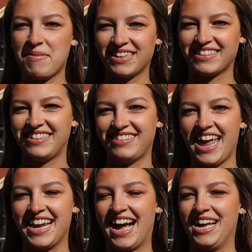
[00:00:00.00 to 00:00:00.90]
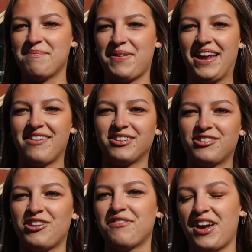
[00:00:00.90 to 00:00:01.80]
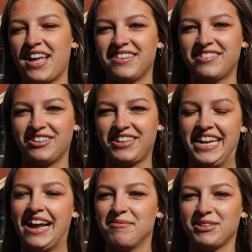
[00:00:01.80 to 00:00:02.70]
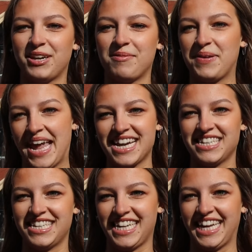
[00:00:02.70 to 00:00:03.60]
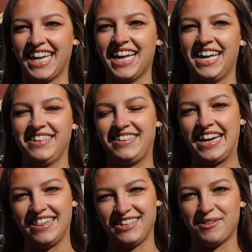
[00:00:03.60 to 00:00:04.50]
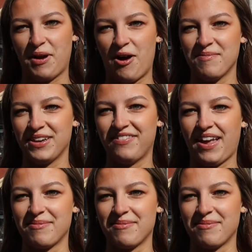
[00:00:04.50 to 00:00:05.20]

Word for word: I'm actually staying at Imperial to do further study. I'm doing a PhD still in the Department of